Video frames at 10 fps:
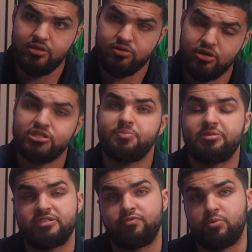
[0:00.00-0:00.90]

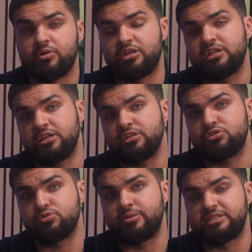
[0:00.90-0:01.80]
precipice of what we're going to get
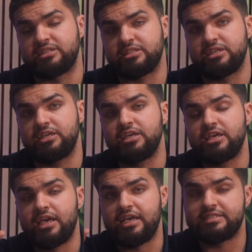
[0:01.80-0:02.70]
into basically
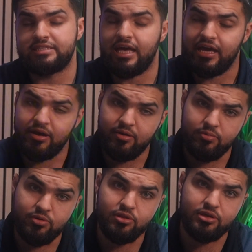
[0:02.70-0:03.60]
is that
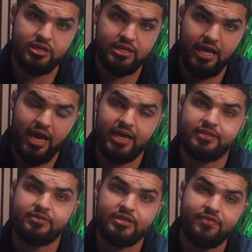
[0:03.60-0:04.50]
we're looking
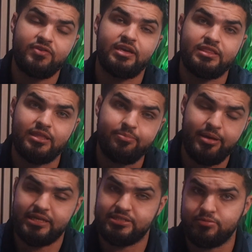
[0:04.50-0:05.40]
at giving it the
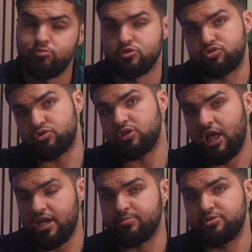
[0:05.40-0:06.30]
best, most
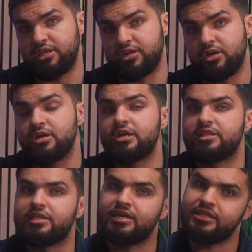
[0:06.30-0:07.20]
reliable data
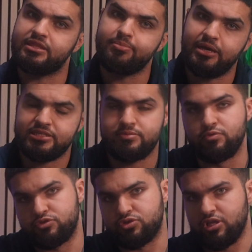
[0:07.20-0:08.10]
to get the best,
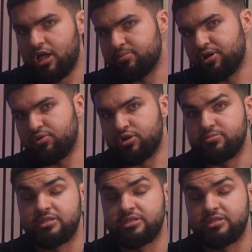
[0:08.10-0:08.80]
most reliable outcomes.